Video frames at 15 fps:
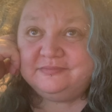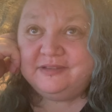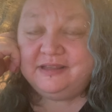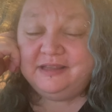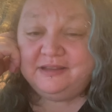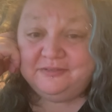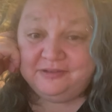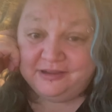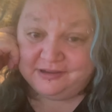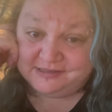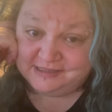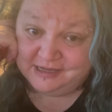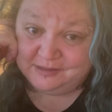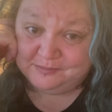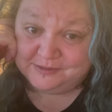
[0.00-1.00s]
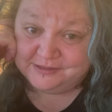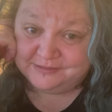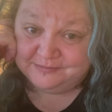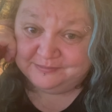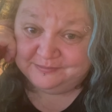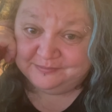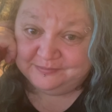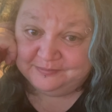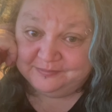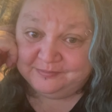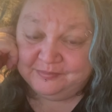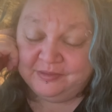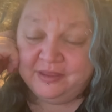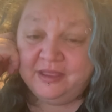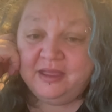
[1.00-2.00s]
Love you guys heaps.
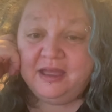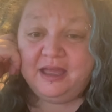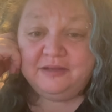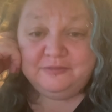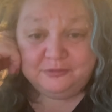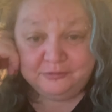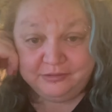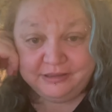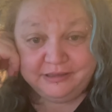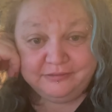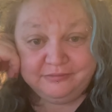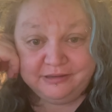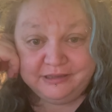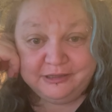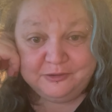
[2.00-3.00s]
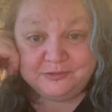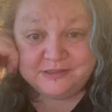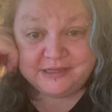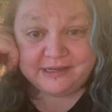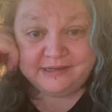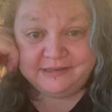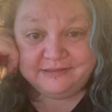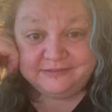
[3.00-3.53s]
Have a really, really good day.